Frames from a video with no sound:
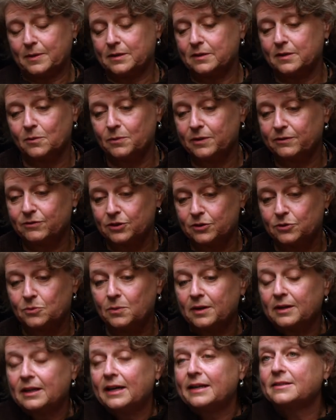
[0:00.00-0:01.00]
And so we've just
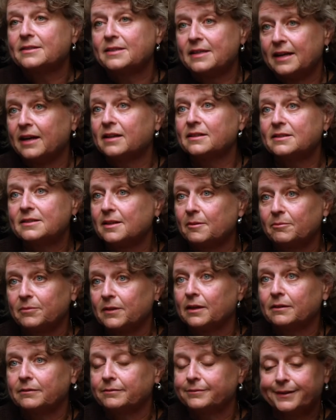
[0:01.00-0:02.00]
realized that is
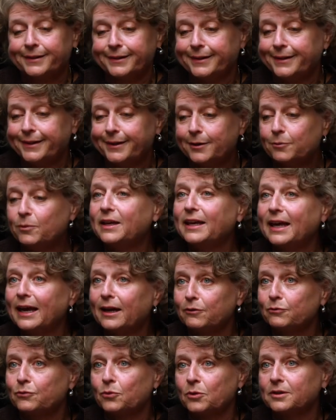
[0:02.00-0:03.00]
something we
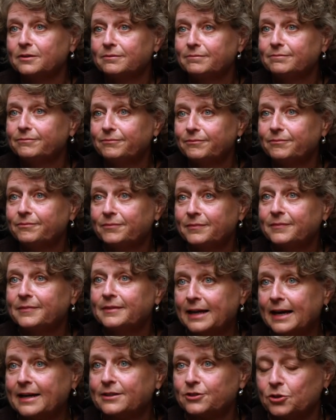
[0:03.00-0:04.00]
can't afford
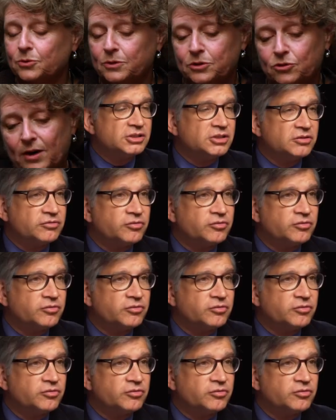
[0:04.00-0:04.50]
not to address.